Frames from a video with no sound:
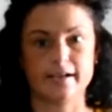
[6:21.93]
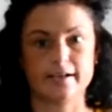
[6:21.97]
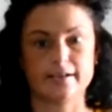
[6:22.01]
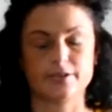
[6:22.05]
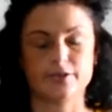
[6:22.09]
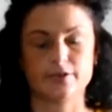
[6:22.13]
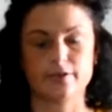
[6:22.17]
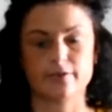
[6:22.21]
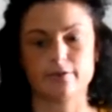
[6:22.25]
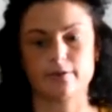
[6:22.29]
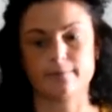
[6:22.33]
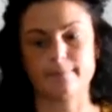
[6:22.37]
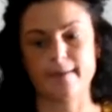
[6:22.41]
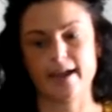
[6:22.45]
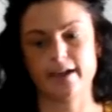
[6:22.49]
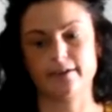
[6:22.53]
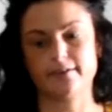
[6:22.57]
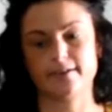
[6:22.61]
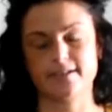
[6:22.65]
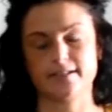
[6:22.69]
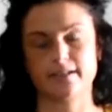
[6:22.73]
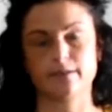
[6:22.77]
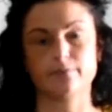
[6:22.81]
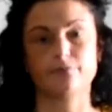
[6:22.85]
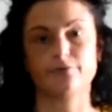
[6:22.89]
So their
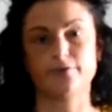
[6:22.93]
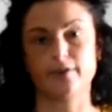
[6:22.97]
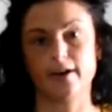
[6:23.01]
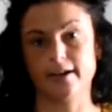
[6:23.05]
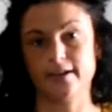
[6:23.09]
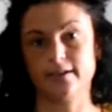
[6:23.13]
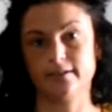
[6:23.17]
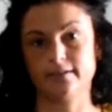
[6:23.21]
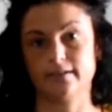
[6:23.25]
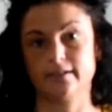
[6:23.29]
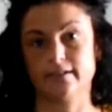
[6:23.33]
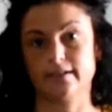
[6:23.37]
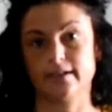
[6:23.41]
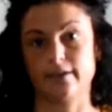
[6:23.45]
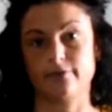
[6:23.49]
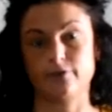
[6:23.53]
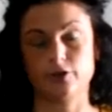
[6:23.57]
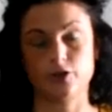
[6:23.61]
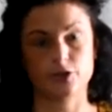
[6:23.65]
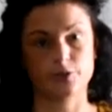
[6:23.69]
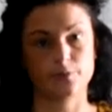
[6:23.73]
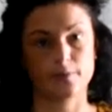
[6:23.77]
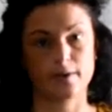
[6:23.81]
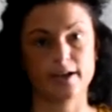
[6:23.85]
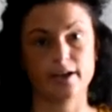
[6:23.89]
bakery's up front if you
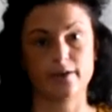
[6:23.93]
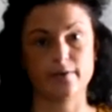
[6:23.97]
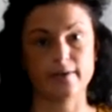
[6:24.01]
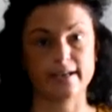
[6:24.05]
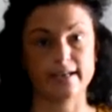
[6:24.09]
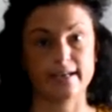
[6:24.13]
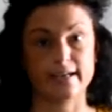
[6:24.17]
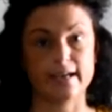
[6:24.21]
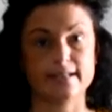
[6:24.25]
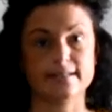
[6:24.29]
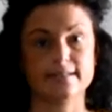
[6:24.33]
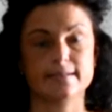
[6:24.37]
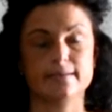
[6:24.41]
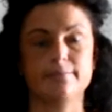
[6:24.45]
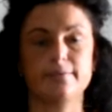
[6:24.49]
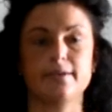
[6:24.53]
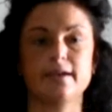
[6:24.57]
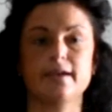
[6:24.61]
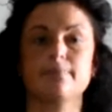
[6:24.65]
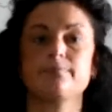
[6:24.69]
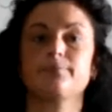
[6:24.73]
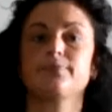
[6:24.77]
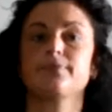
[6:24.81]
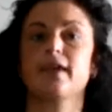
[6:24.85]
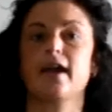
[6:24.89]
just want to go in and get
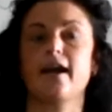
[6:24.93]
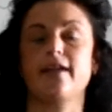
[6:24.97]
something,